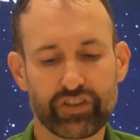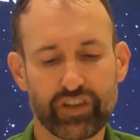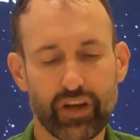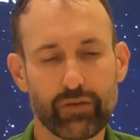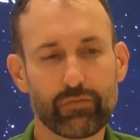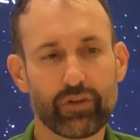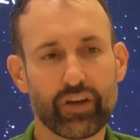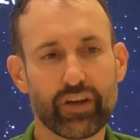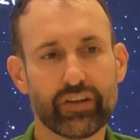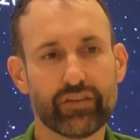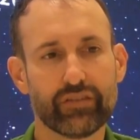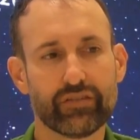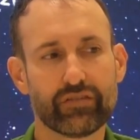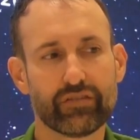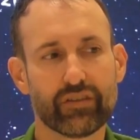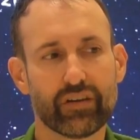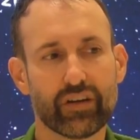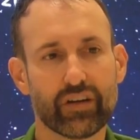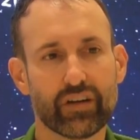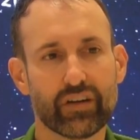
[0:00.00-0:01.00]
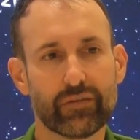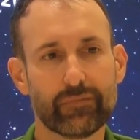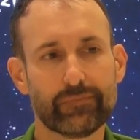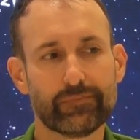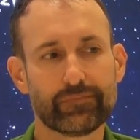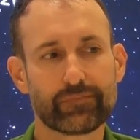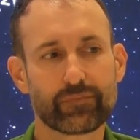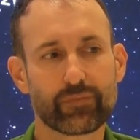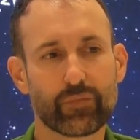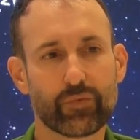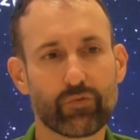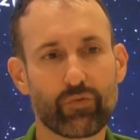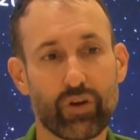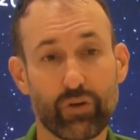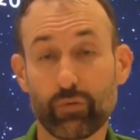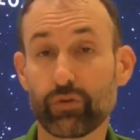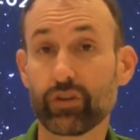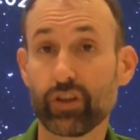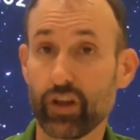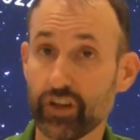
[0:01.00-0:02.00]
timeline.
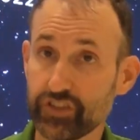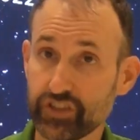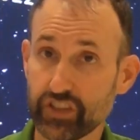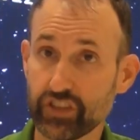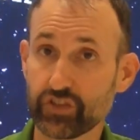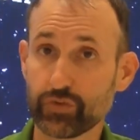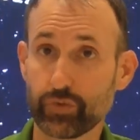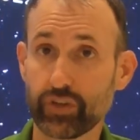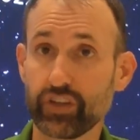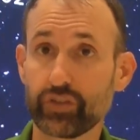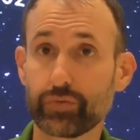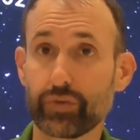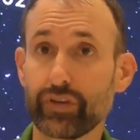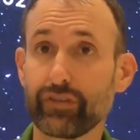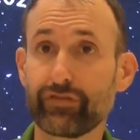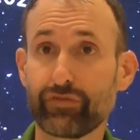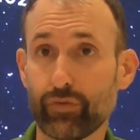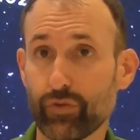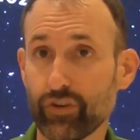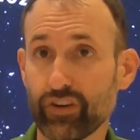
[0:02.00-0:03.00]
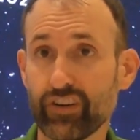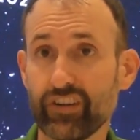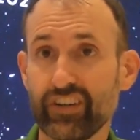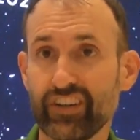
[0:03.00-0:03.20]
Right, we're launching in 2024,